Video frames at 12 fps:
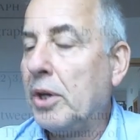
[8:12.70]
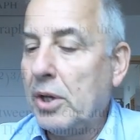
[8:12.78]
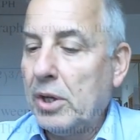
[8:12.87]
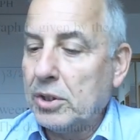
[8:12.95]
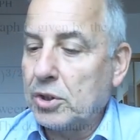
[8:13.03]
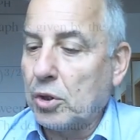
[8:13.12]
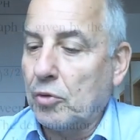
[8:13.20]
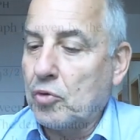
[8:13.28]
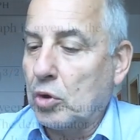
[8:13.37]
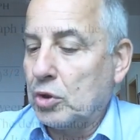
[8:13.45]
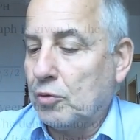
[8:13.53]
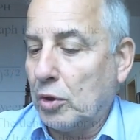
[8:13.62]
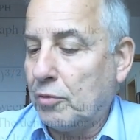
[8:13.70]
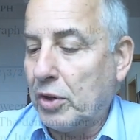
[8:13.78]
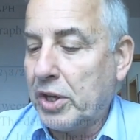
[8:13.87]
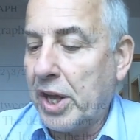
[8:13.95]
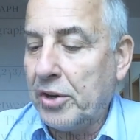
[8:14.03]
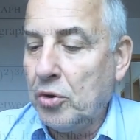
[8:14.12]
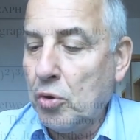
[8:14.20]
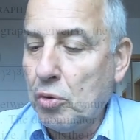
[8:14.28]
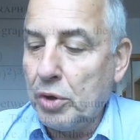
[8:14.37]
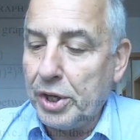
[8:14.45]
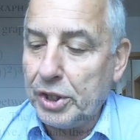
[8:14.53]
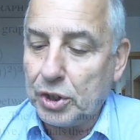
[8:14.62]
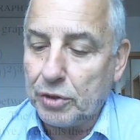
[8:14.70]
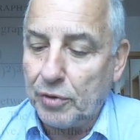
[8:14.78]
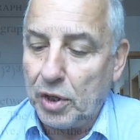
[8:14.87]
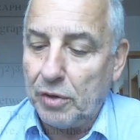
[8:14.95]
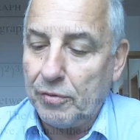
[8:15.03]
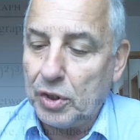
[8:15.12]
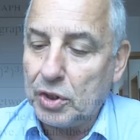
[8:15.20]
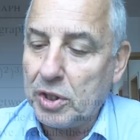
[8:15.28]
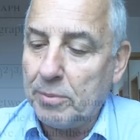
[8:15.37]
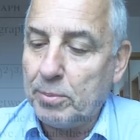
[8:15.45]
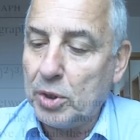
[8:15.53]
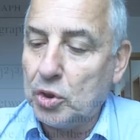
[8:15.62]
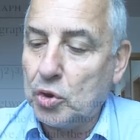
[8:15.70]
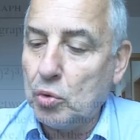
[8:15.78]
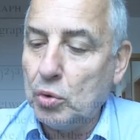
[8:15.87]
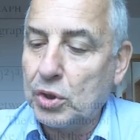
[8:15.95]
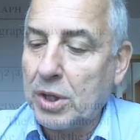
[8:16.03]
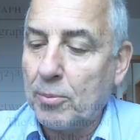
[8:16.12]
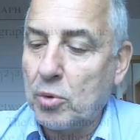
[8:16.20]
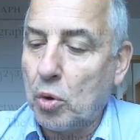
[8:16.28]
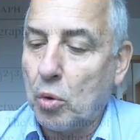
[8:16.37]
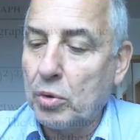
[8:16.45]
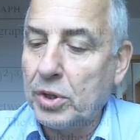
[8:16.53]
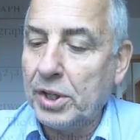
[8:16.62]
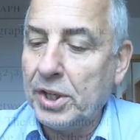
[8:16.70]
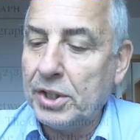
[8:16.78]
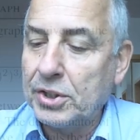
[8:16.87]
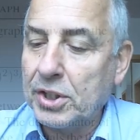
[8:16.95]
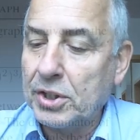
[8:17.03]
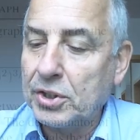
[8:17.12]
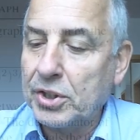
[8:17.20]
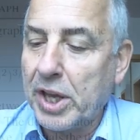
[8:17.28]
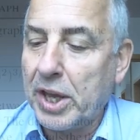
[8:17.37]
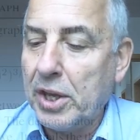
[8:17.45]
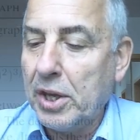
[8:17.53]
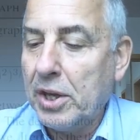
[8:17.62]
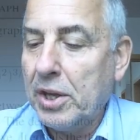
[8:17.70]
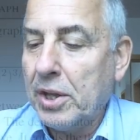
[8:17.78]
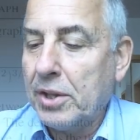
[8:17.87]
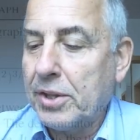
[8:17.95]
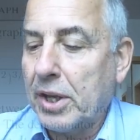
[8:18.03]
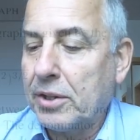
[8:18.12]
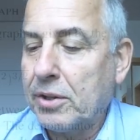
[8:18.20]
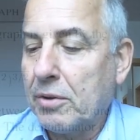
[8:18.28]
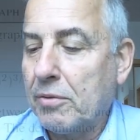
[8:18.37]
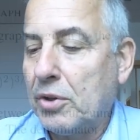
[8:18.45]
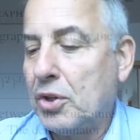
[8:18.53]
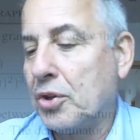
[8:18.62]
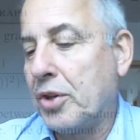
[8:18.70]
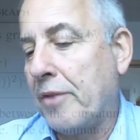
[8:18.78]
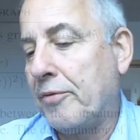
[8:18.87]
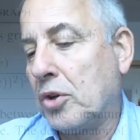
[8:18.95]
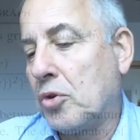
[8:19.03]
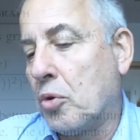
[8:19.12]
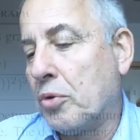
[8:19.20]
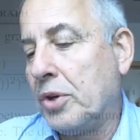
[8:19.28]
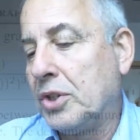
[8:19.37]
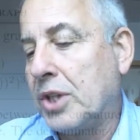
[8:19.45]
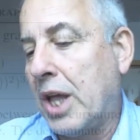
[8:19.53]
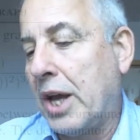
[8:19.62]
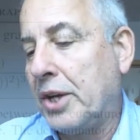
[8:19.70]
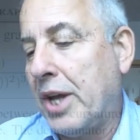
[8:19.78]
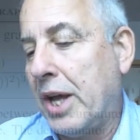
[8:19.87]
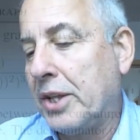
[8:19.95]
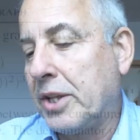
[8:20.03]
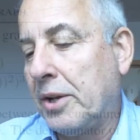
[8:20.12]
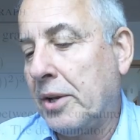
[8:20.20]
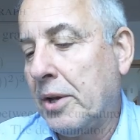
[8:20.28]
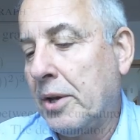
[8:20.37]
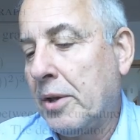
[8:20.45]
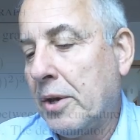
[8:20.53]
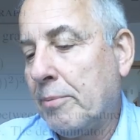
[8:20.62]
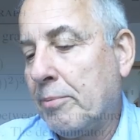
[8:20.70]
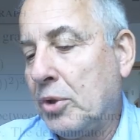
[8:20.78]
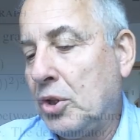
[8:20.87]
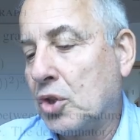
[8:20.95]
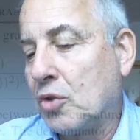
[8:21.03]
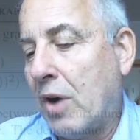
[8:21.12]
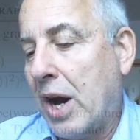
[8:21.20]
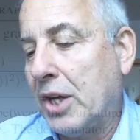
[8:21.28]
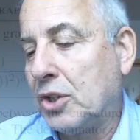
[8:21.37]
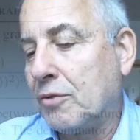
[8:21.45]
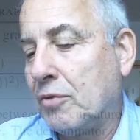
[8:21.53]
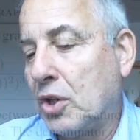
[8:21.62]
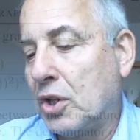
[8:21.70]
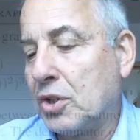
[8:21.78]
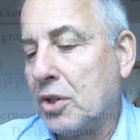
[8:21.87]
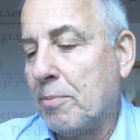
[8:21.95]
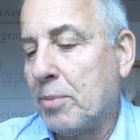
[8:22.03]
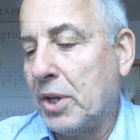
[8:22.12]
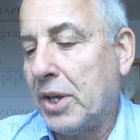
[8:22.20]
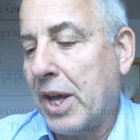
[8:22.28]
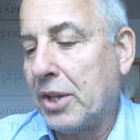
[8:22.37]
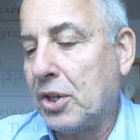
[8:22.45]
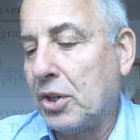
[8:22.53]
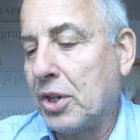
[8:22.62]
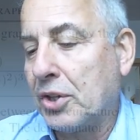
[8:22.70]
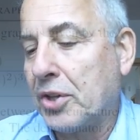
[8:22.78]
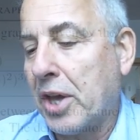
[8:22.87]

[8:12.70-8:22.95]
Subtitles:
So of course what we can do is we simply choose some coordinates and say that we just have the coordinates like that, and piecewise we simply get it as